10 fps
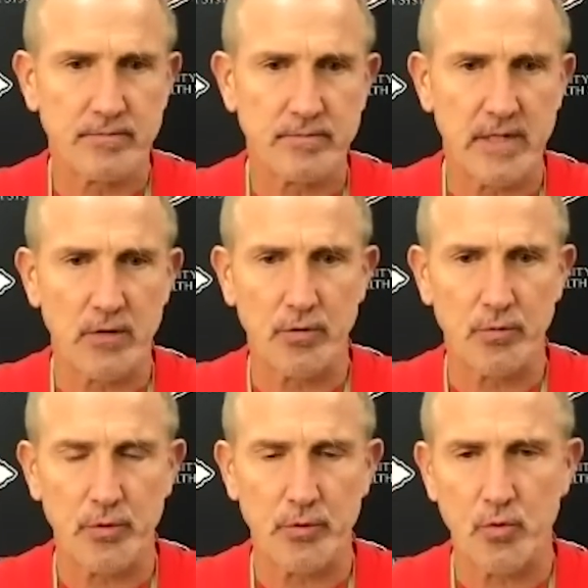they would
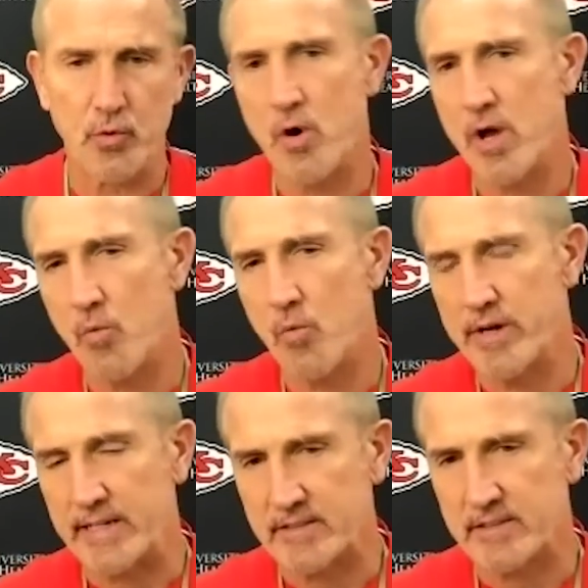we were doing one on one
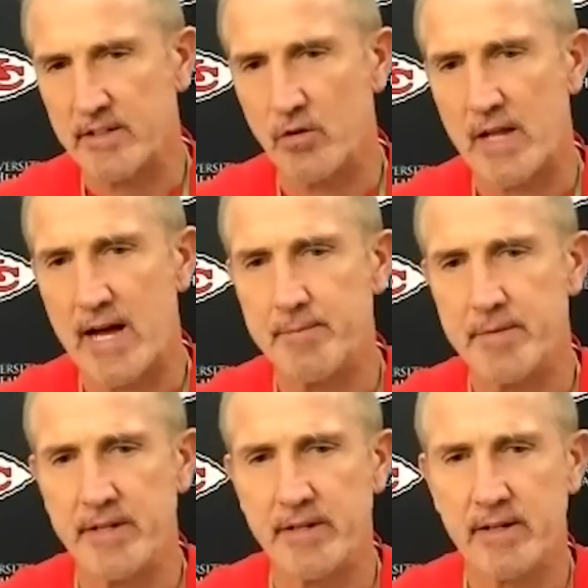against the old
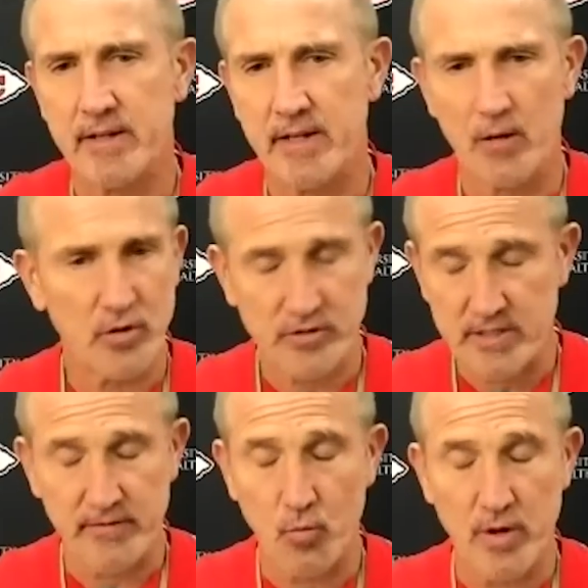lineman and it wasn't
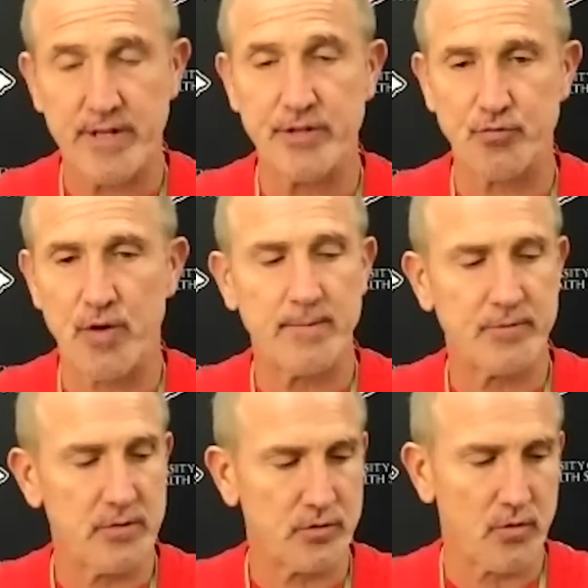even one of his
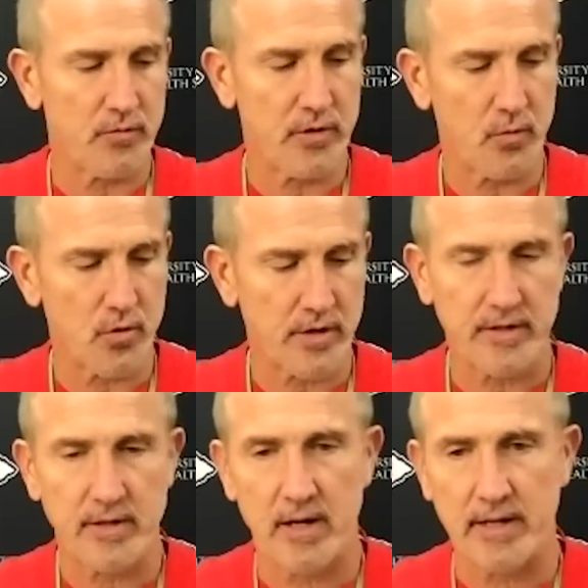reps. He was over there working
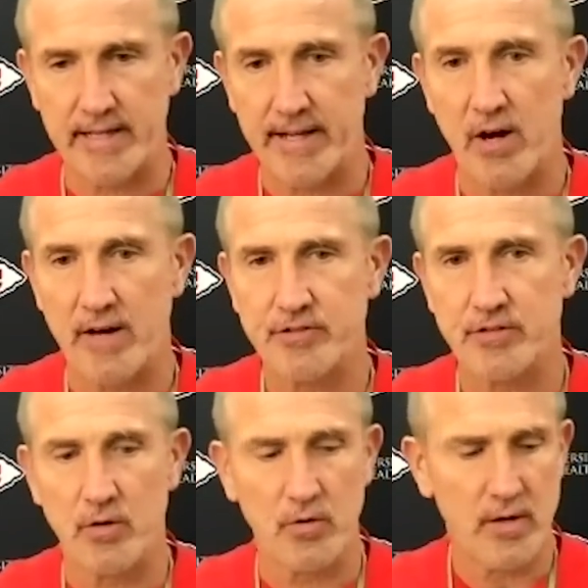uh, get off.
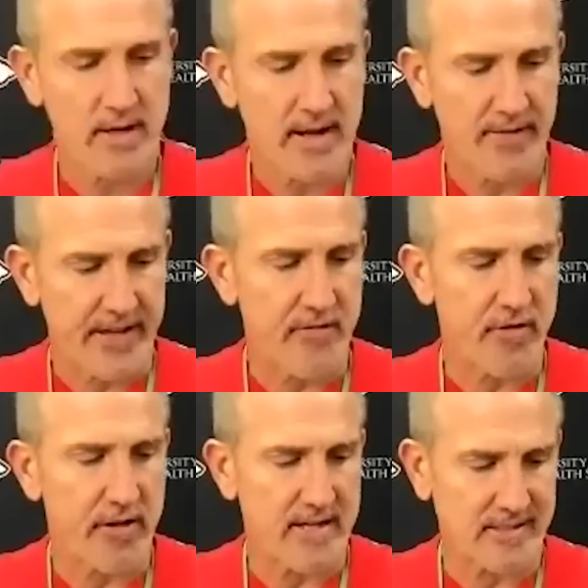So I think he
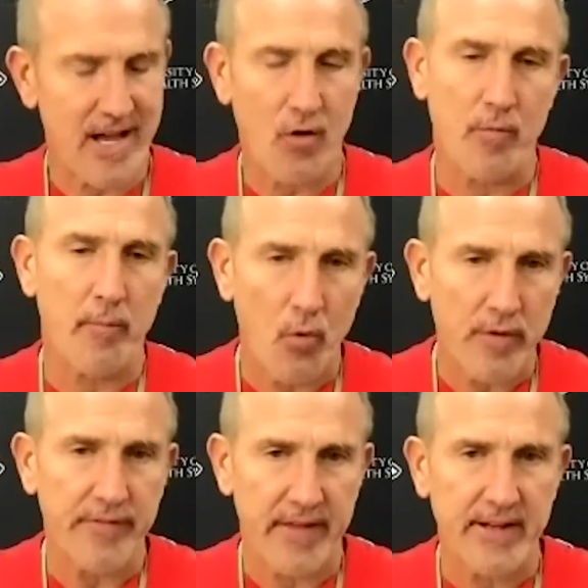realizes how
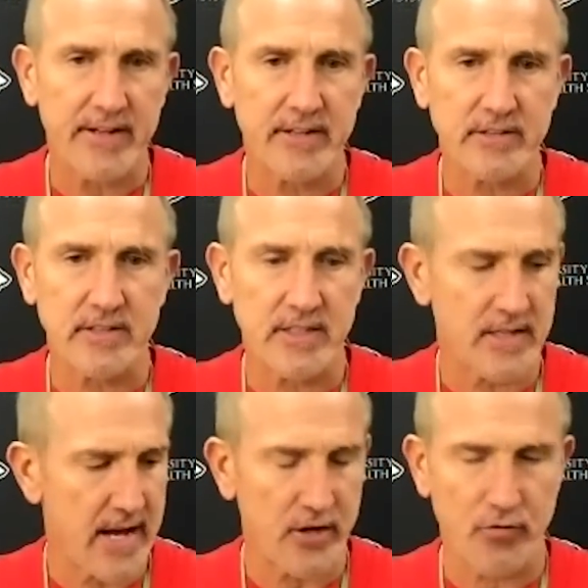important that is,
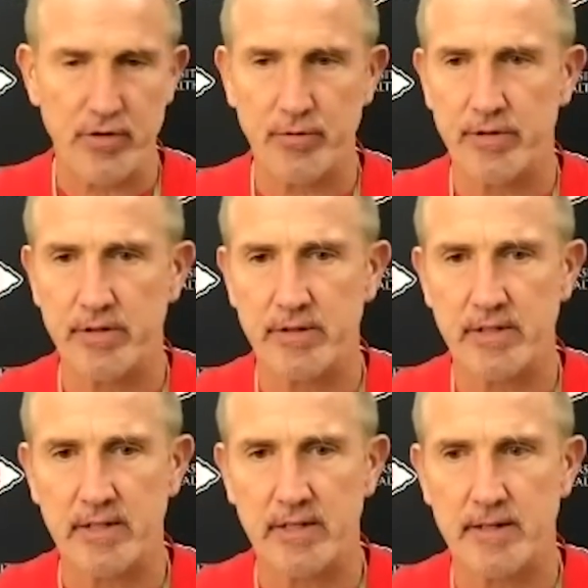and I agree with you.
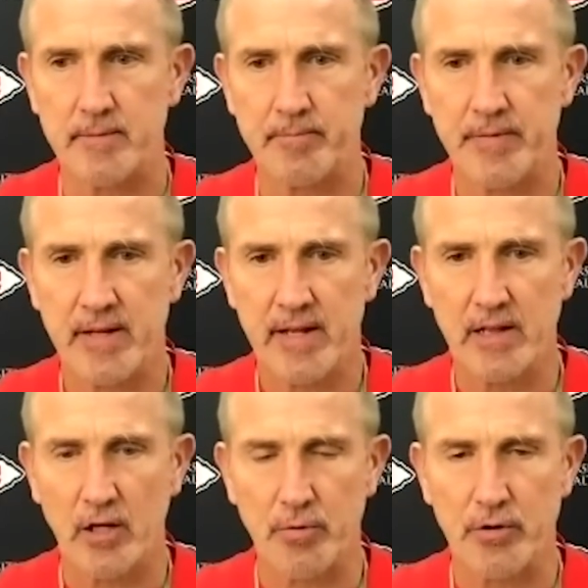He um, he
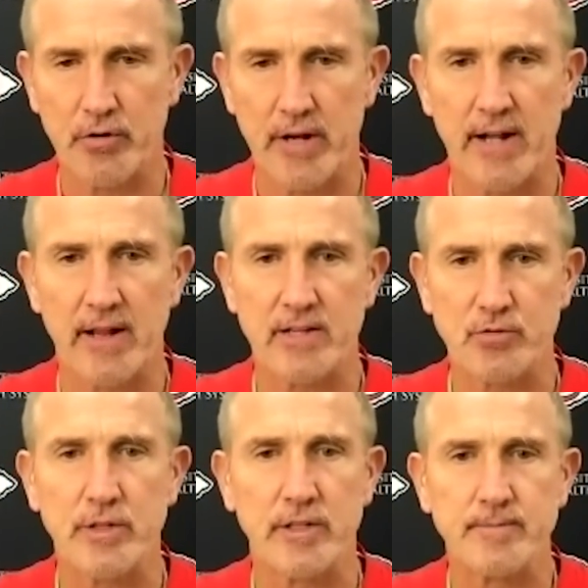looked pretty good at it
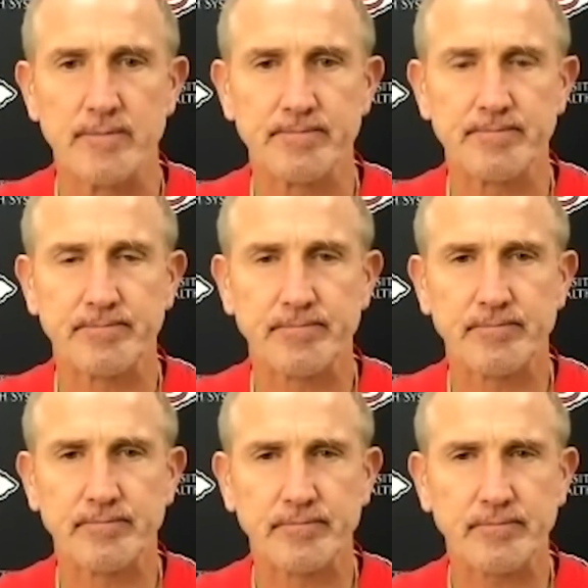last week.
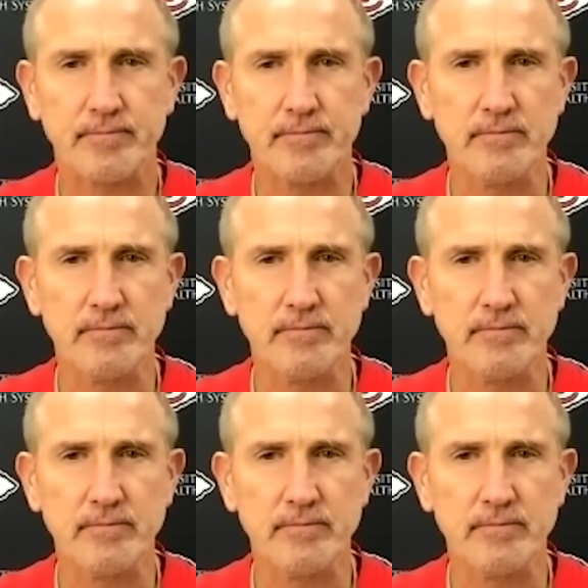Let's go